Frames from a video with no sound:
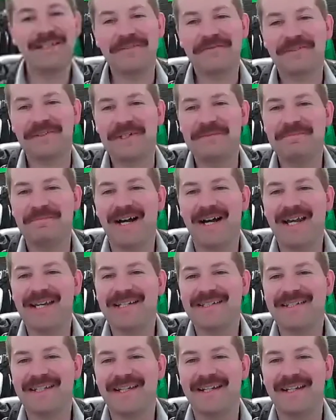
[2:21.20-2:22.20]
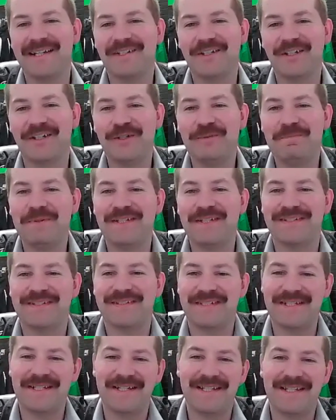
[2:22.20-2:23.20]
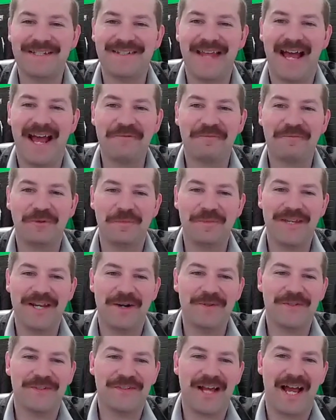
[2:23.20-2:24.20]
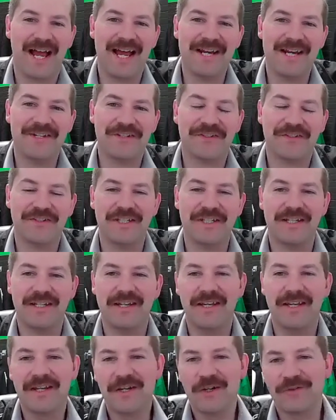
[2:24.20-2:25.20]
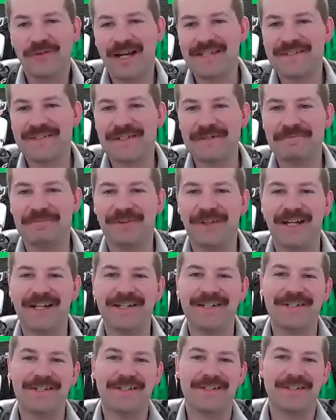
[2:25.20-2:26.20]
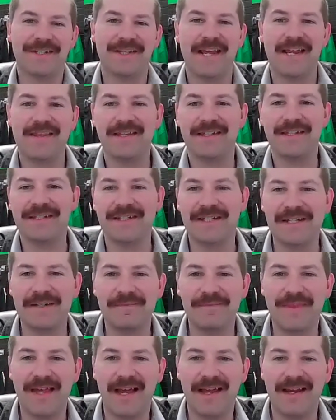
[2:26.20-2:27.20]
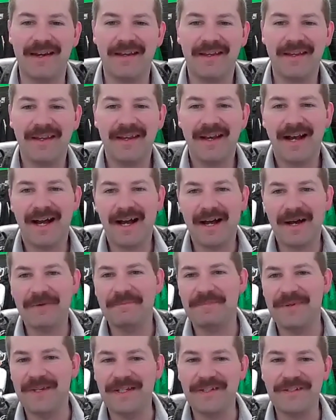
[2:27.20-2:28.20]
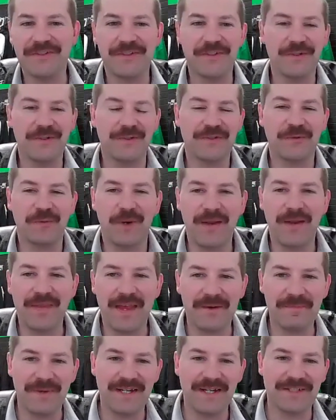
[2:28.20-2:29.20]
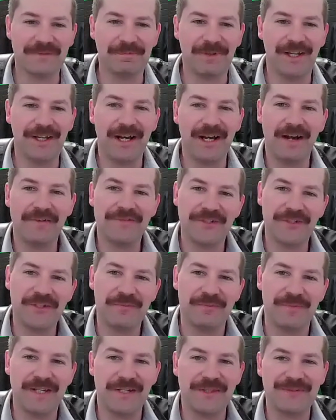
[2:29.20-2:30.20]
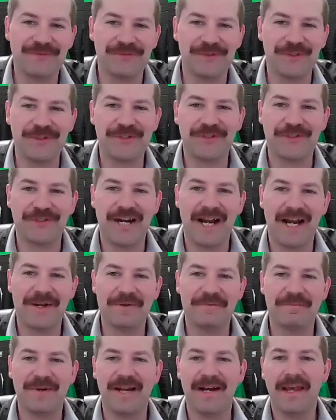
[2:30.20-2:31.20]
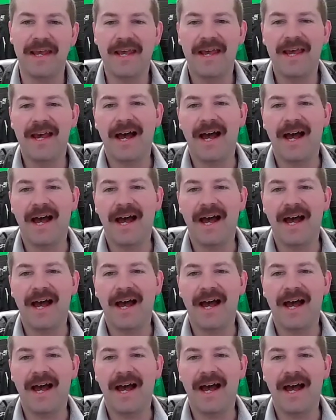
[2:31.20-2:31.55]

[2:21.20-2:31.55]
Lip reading: definitely might. It could be seen as that from the outside, just seeing resting players, and then the team that beats you is the one that makes the playoffs and you meet in the first round. But